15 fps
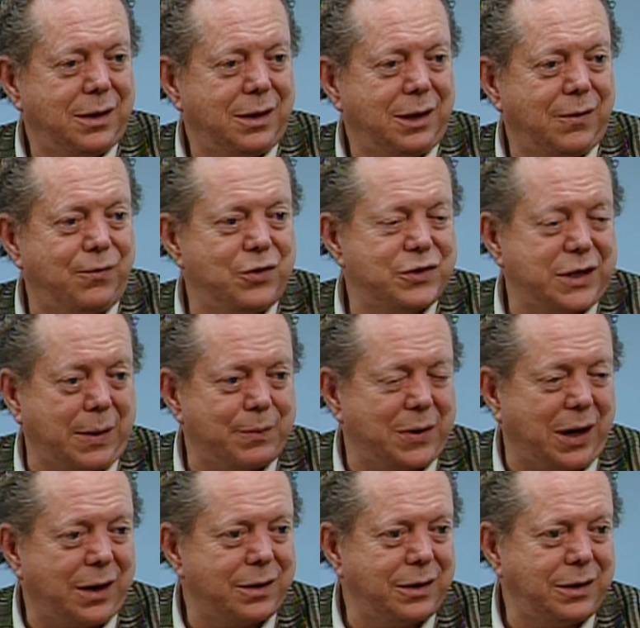if you stop
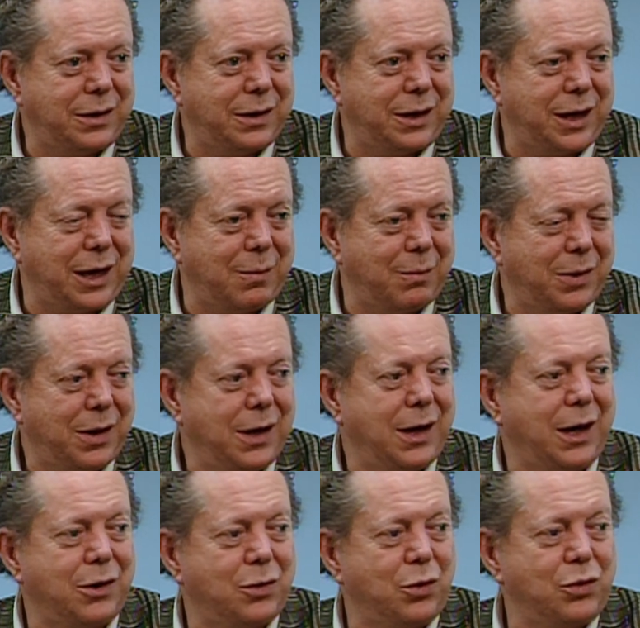talking to them
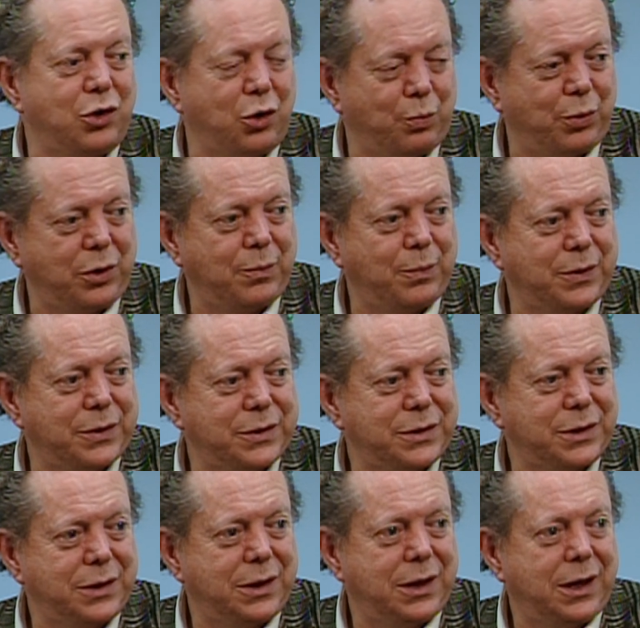and go to your purpose.
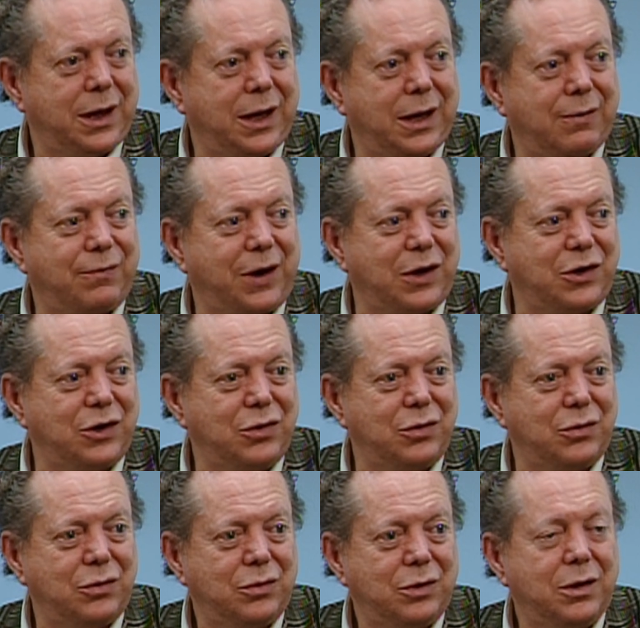And if they
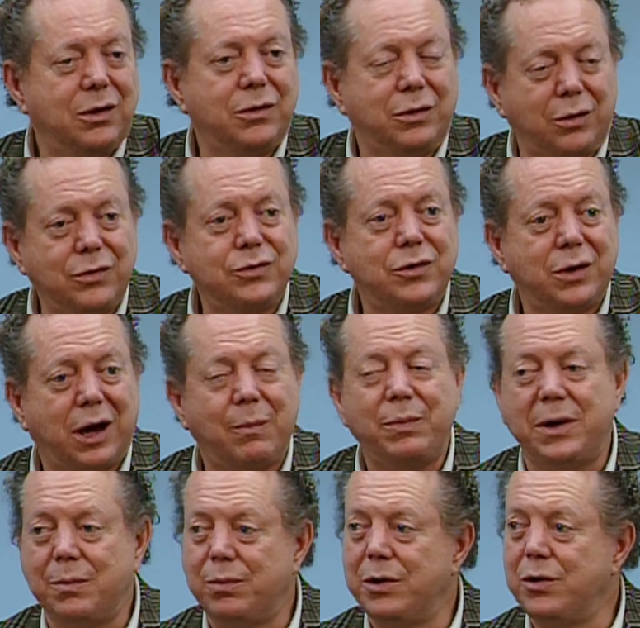do, those are not
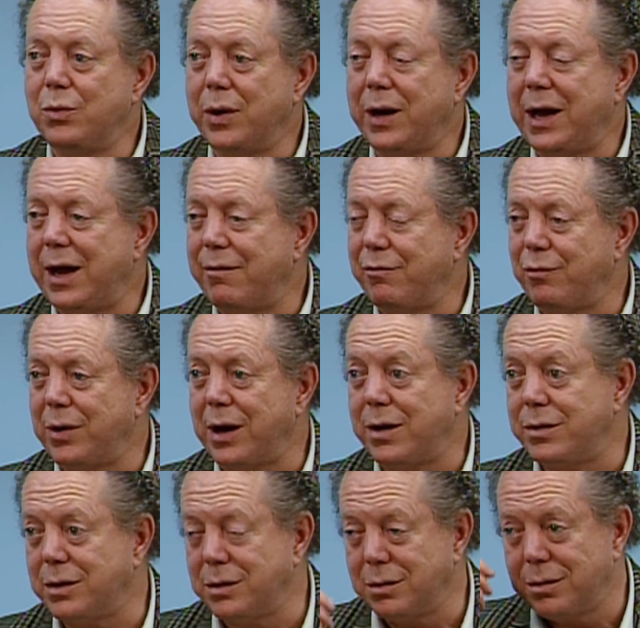people you want to have
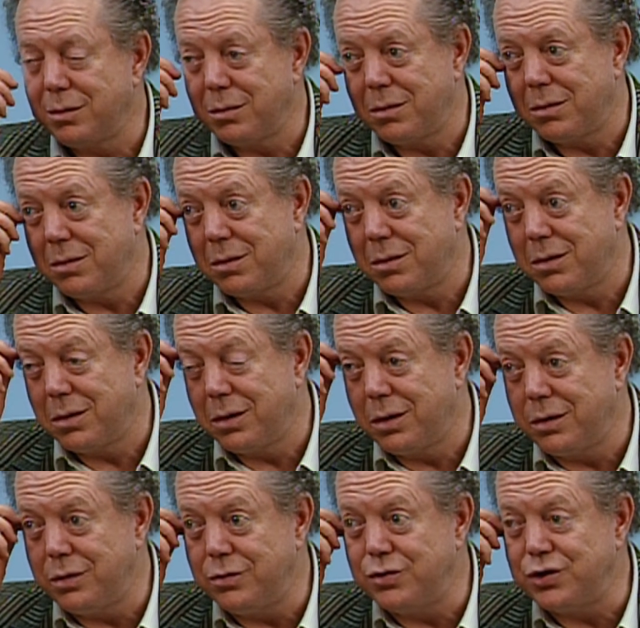around you.
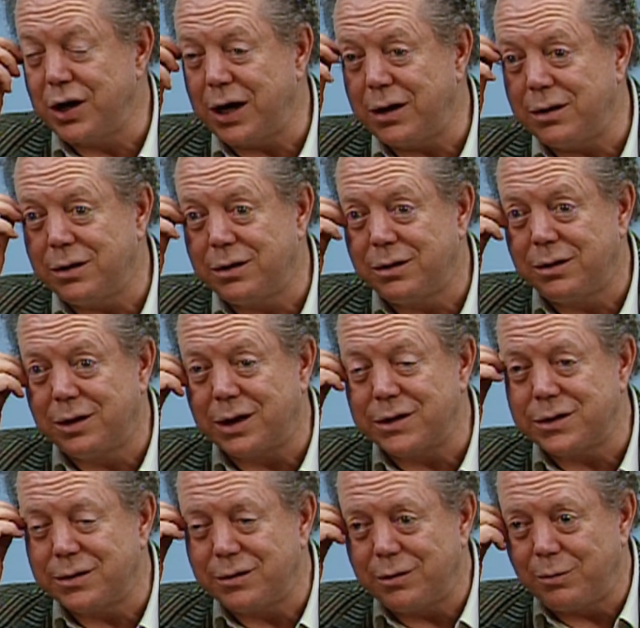You shake the
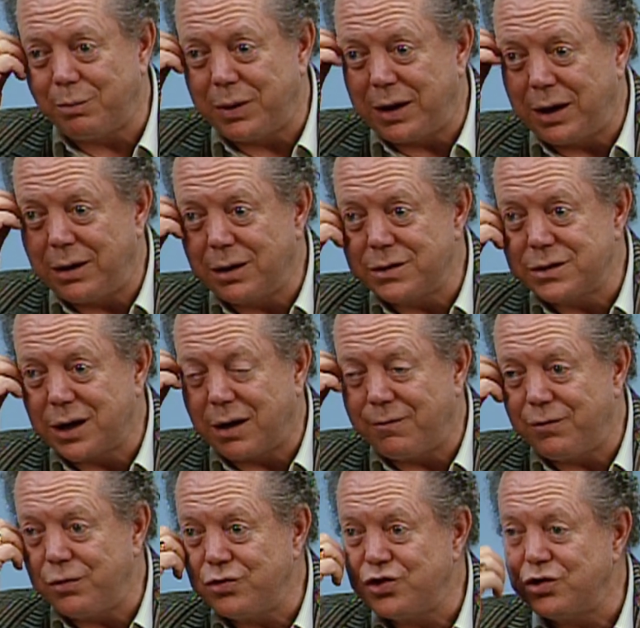dust of their beingness off
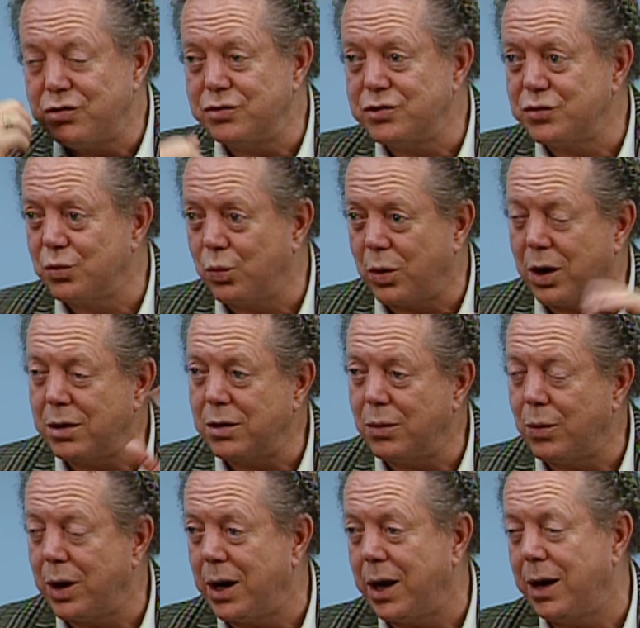your shoes and walk
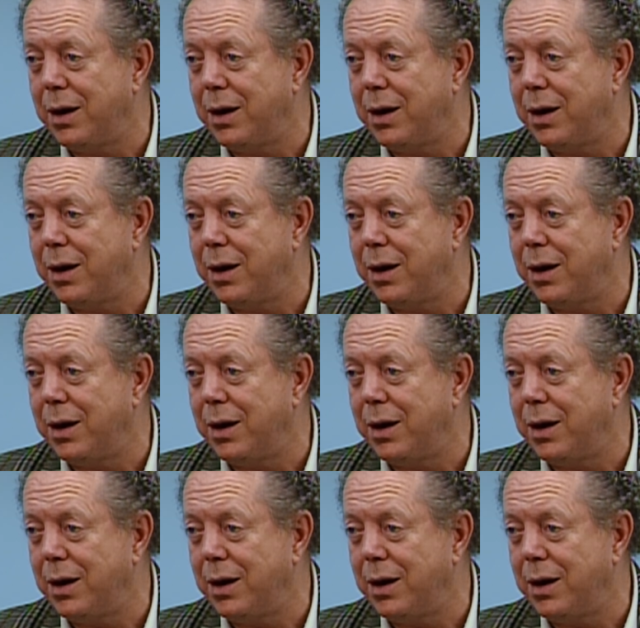away.